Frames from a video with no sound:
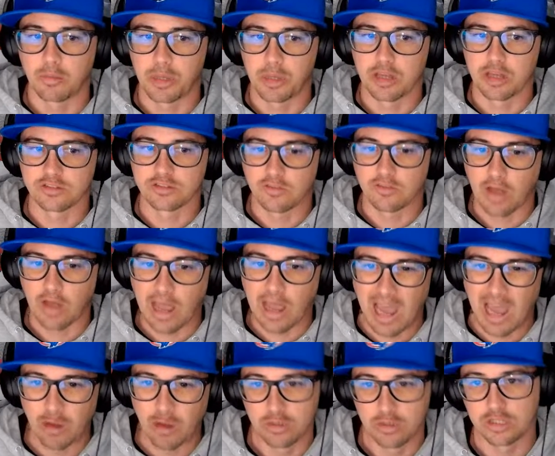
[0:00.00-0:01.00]
because of
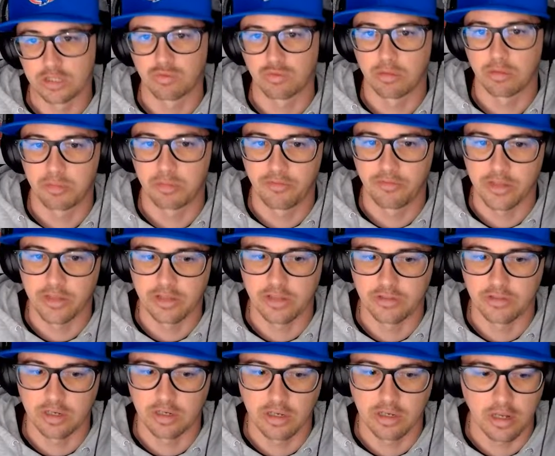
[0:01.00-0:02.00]
how disruptive he
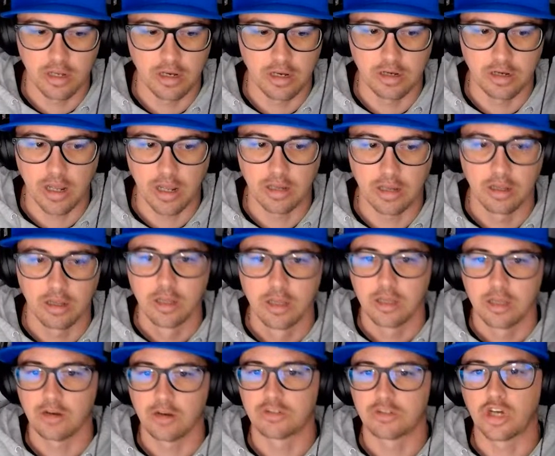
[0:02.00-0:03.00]
is. And
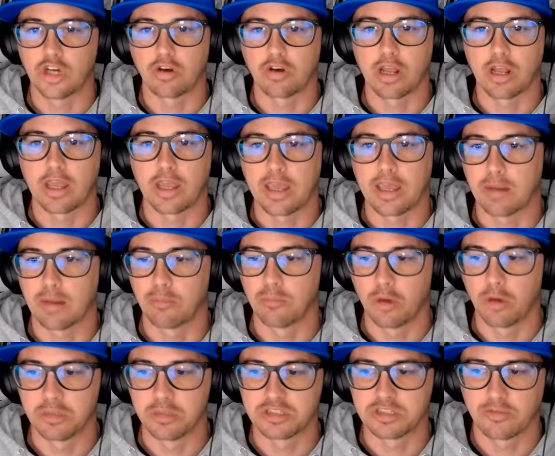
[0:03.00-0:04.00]
Jerry, he had
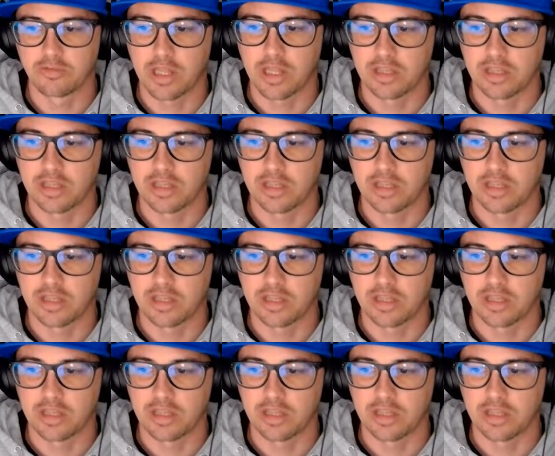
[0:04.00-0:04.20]
moments of